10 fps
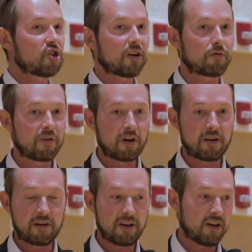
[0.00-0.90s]

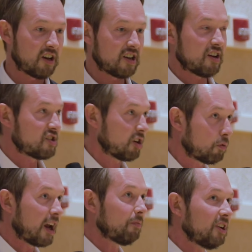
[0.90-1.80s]
as
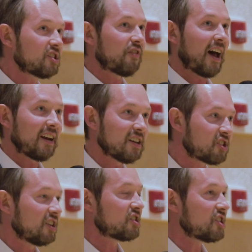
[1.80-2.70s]
incredible as that is,
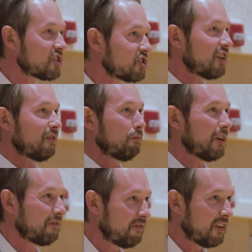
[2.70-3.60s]
consistent
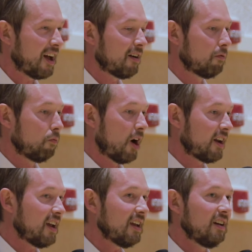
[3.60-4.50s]
with what
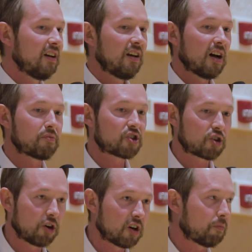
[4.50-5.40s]
an
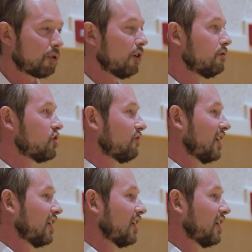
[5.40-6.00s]
absurd approach.